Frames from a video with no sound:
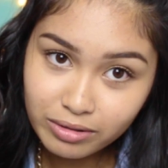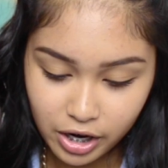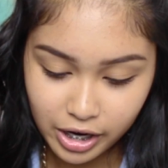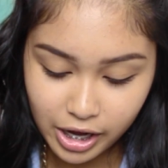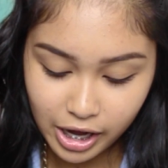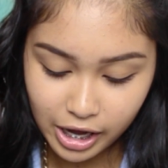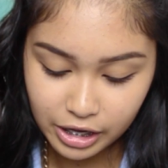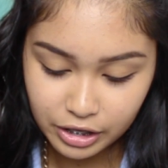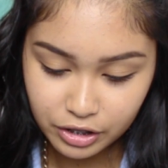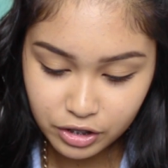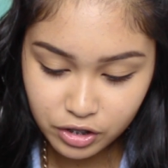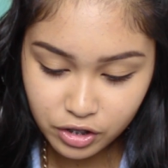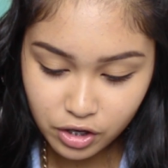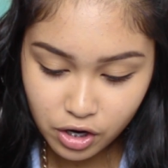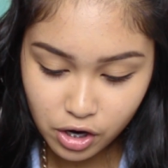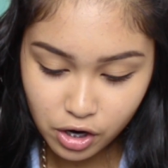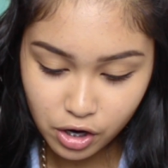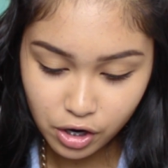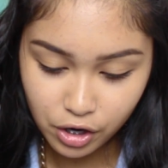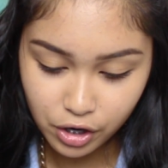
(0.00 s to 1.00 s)
Okay, so
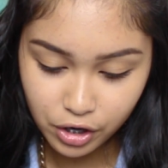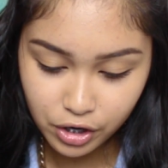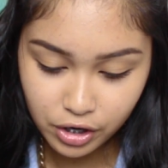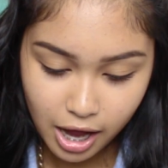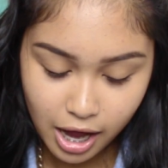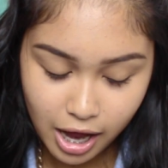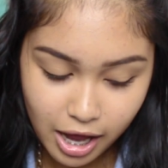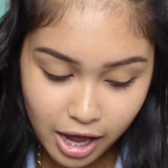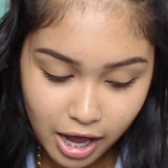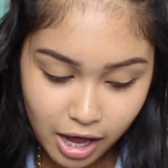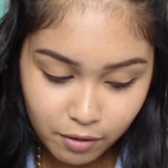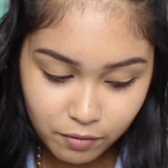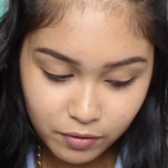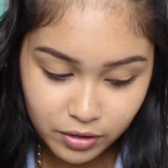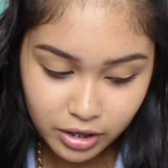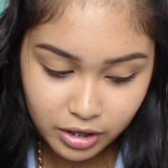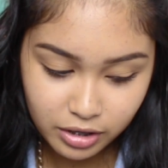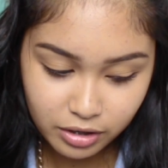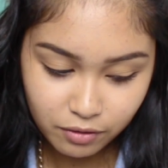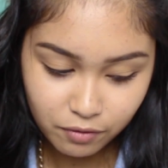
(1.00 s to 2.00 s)
I have it
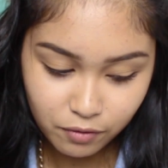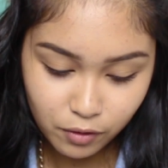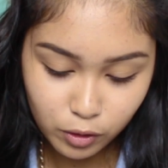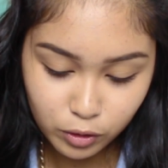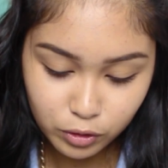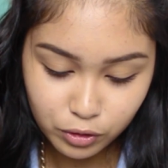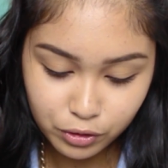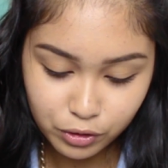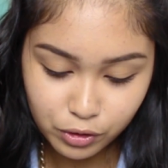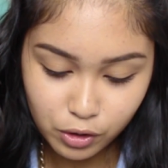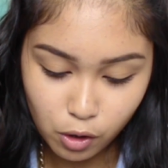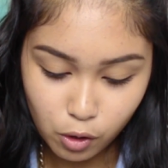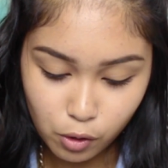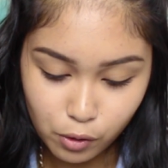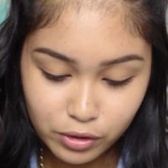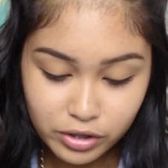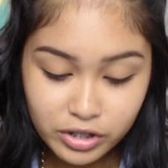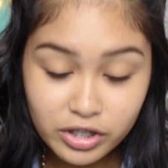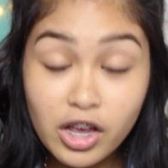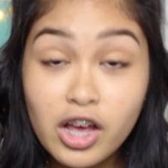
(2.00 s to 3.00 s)
in the folder
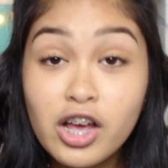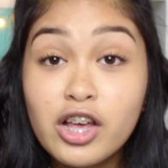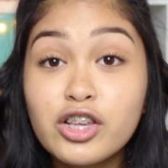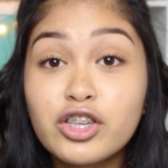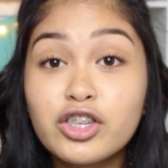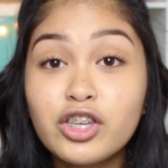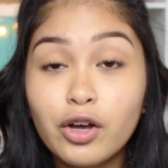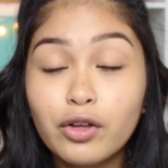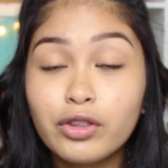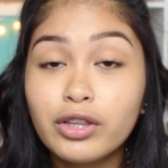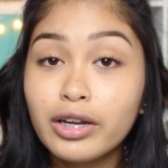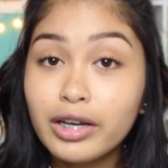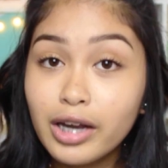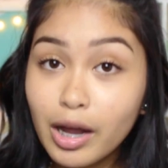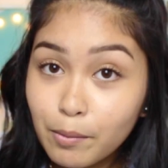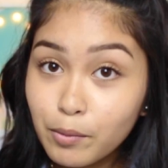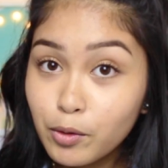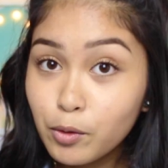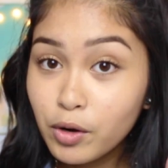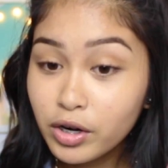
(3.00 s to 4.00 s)
goals. So the
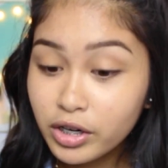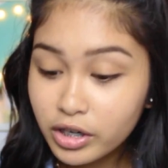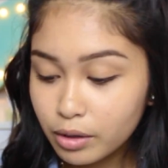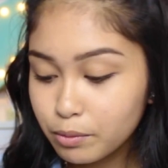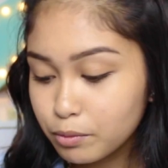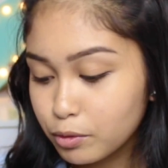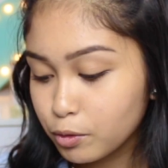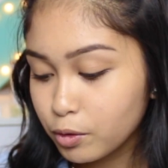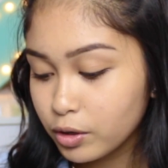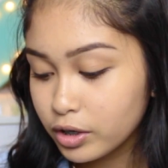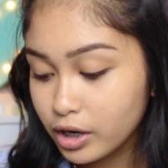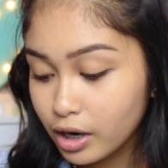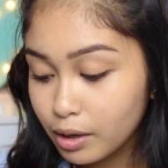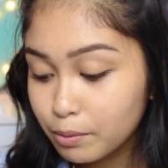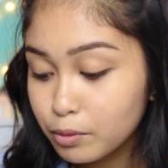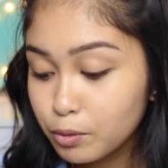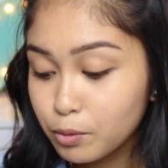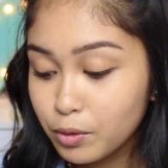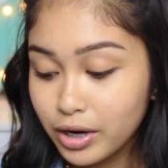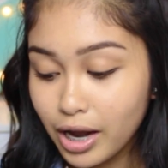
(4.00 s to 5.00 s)
number one
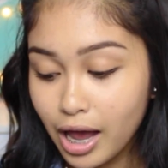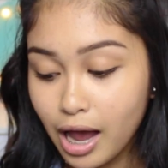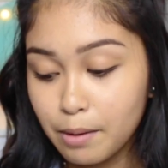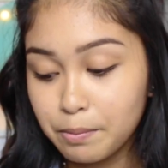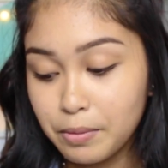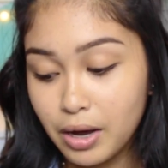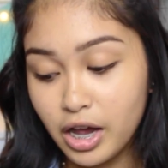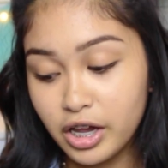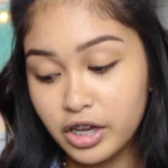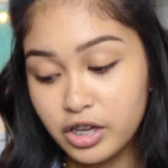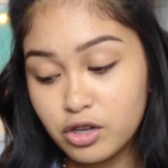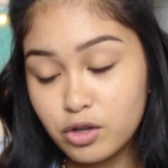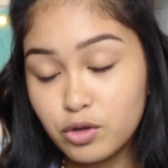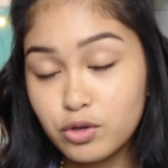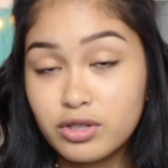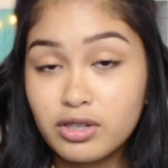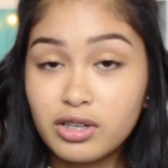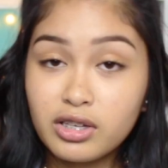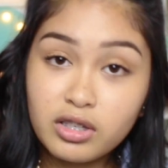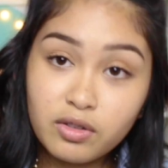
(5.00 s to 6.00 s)
app I
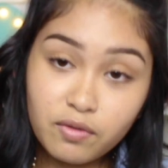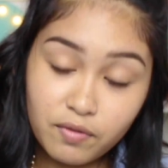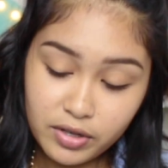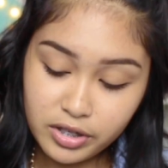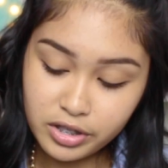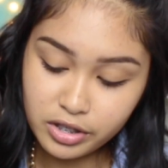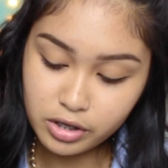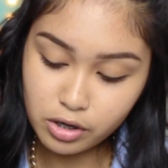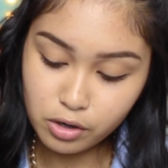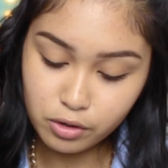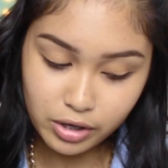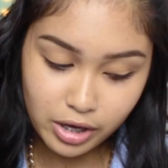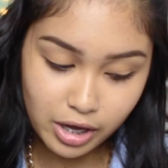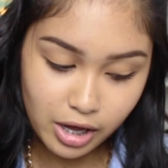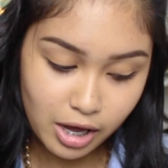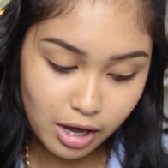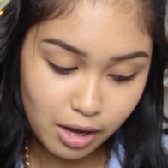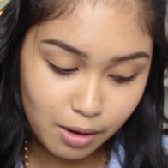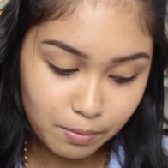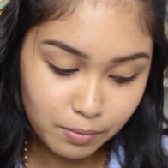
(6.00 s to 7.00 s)
use is Vsco
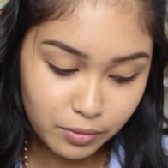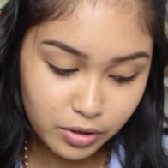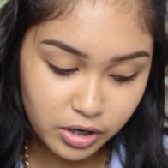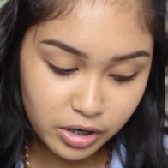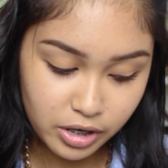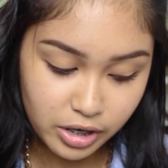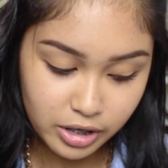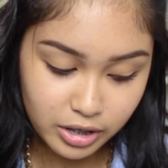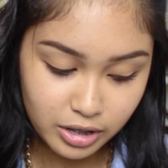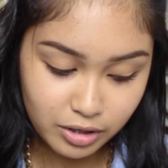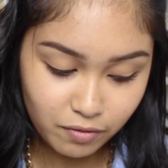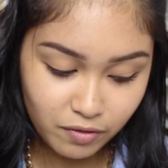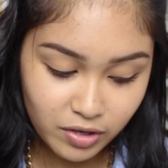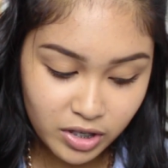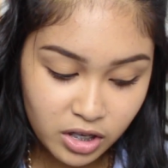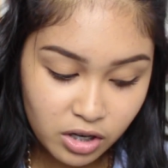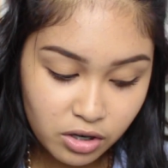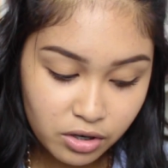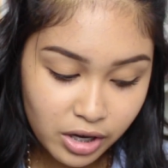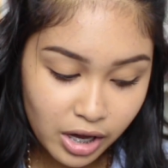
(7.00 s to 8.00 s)
Cam, because
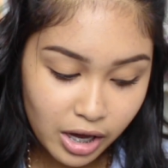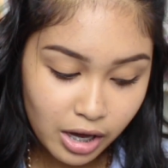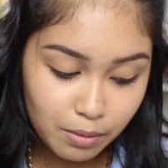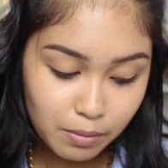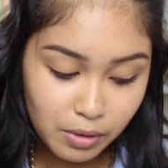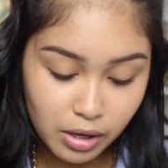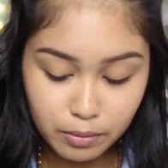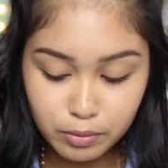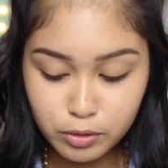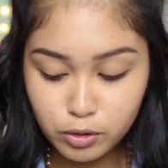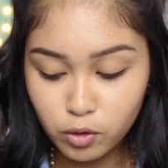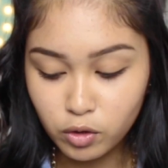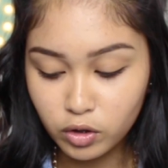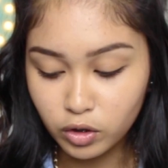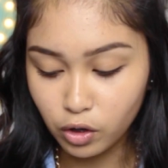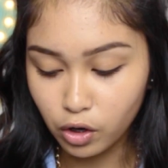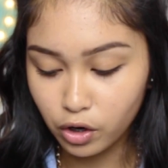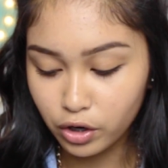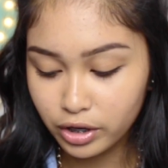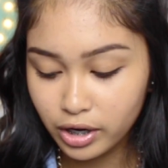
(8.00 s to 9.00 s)
Vsco Cam helps you a
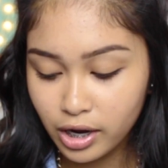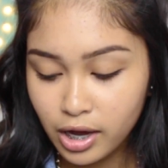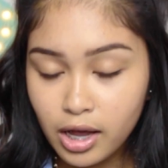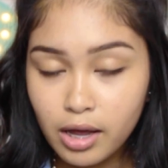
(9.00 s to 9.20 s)
lot.